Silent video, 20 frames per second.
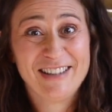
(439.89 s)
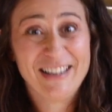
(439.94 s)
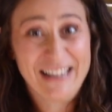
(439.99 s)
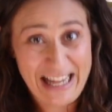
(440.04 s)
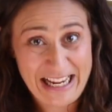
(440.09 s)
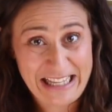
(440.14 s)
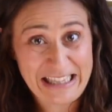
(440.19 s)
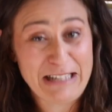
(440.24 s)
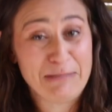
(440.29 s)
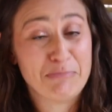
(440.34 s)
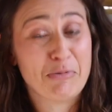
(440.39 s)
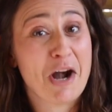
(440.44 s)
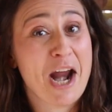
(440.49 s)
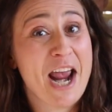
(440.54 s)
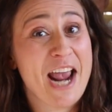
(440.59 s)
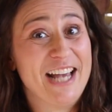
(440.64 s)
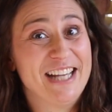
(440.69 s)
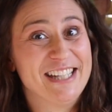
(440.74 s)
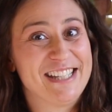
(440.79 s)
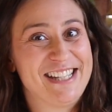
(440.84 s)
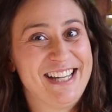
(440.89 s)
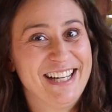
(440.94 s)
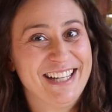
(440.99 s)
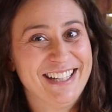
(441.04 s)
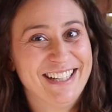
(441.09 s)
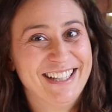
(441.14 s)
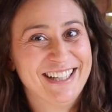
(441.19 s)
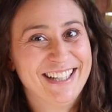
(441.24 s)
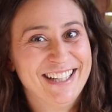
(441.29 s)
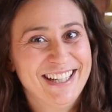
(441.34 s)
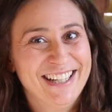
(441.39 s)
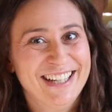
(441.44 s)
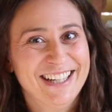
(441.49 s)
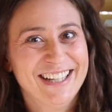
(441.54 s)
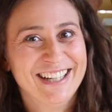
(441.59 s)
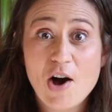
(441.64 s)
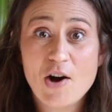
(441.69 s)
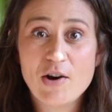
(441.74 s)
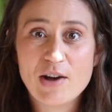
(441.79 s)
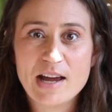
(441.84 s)
Likely praise.
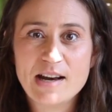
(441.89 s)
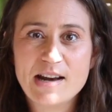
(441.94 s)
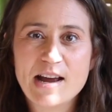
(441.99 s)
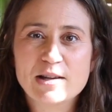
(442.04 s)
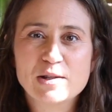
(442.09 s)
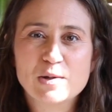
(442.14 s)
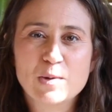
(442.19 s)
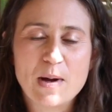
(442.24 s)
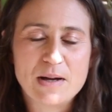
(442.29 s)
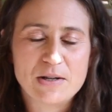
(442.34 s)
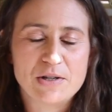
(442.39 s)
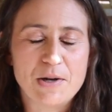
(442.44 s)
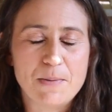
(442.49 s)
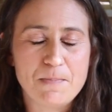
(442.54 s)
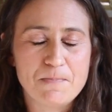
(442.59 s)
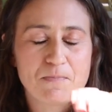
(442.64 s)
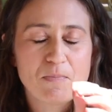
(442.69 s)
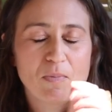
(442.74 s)
Okay, next question.